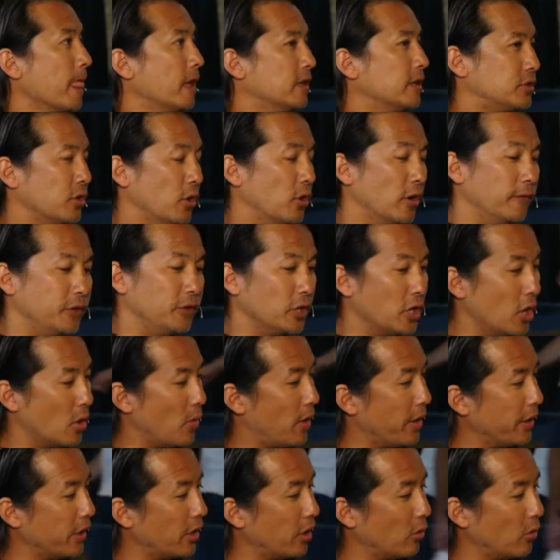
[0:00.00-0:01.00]
So if you go
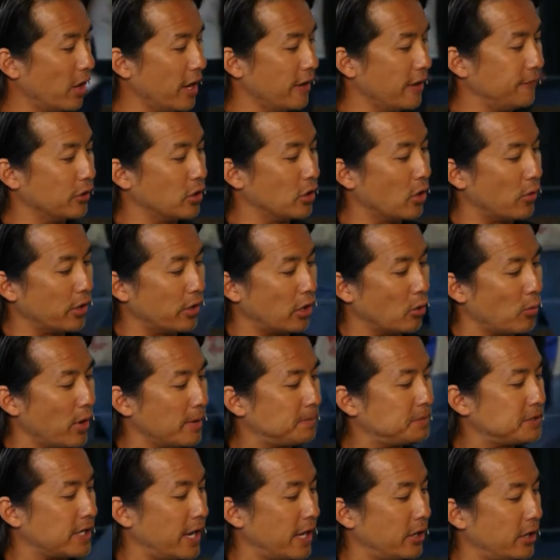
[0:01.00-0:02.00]
on our
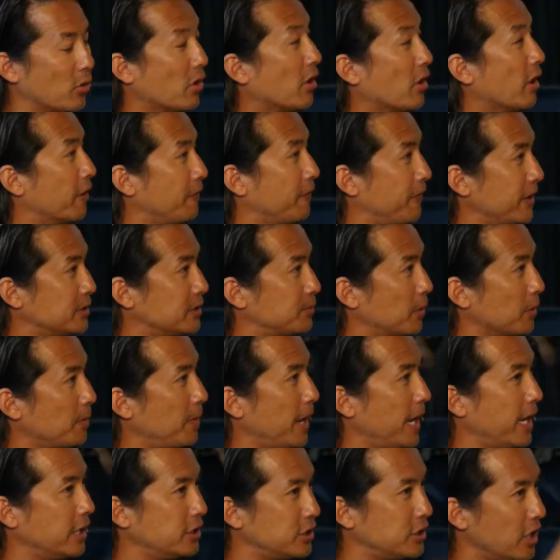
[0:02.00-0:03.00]
website or on our Facebook
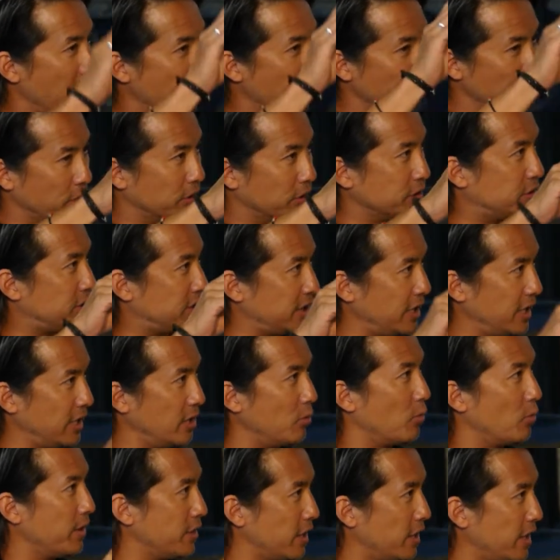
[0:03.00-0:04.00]
page, you can see
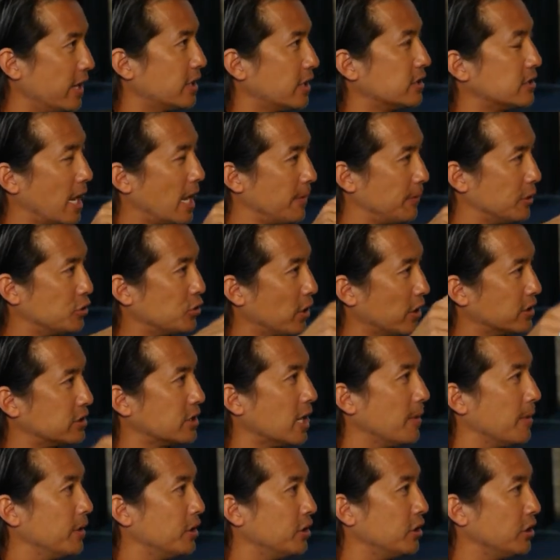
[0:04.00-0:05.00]
when the next time a truck's
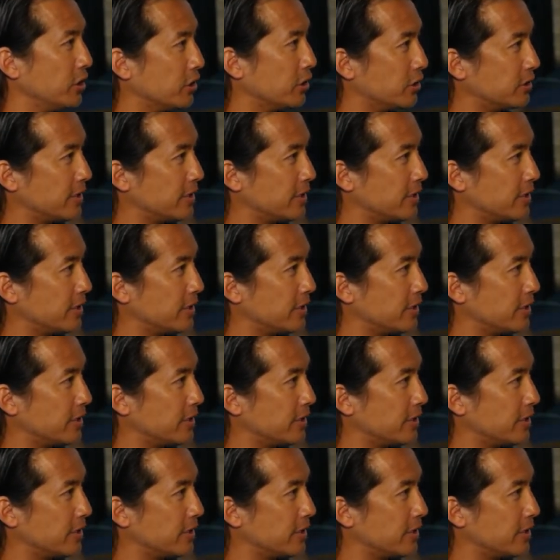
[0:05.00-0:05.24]
coming to your